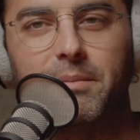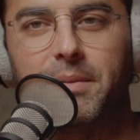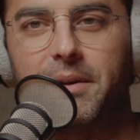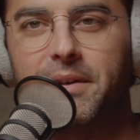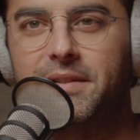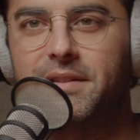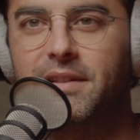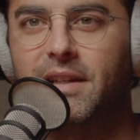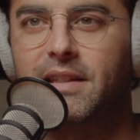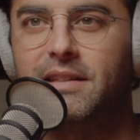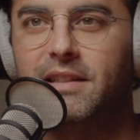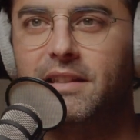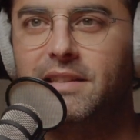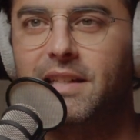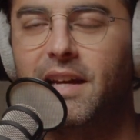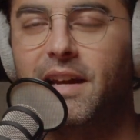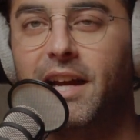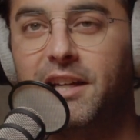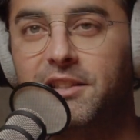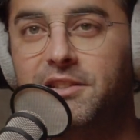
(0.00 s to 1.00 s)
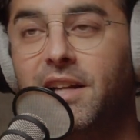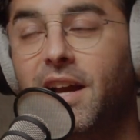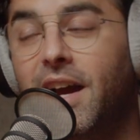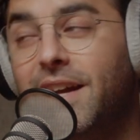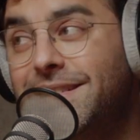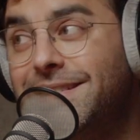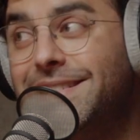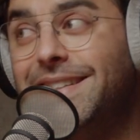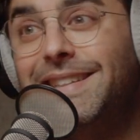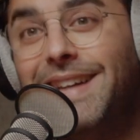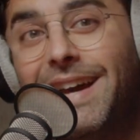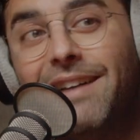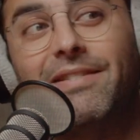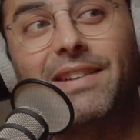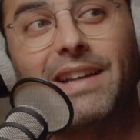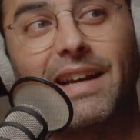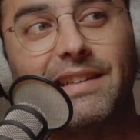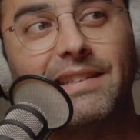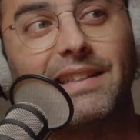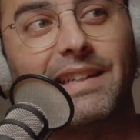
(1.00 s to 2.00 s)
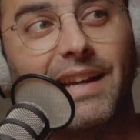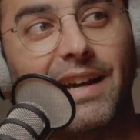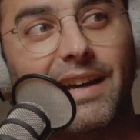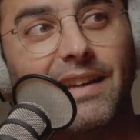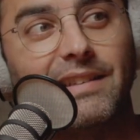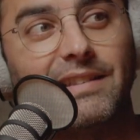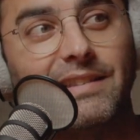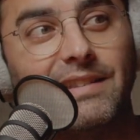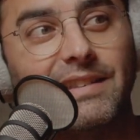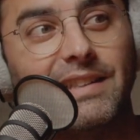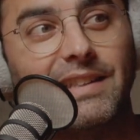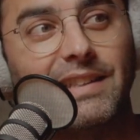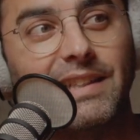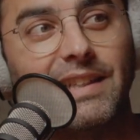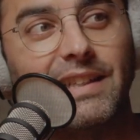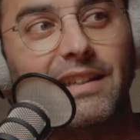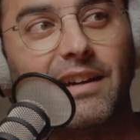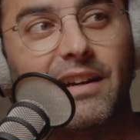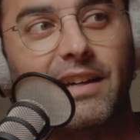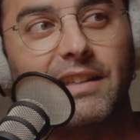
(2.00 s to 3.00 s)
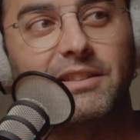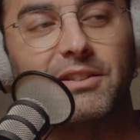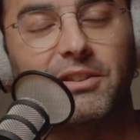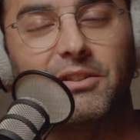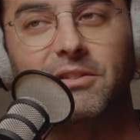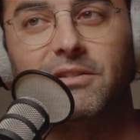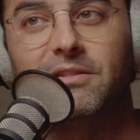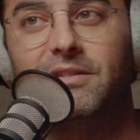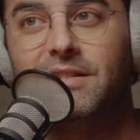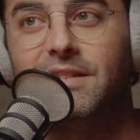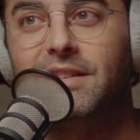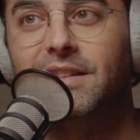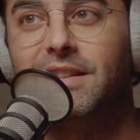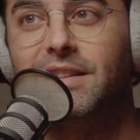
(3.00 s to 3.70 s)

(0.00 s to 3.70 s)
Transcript: On both sides. I did have an undercut in high school.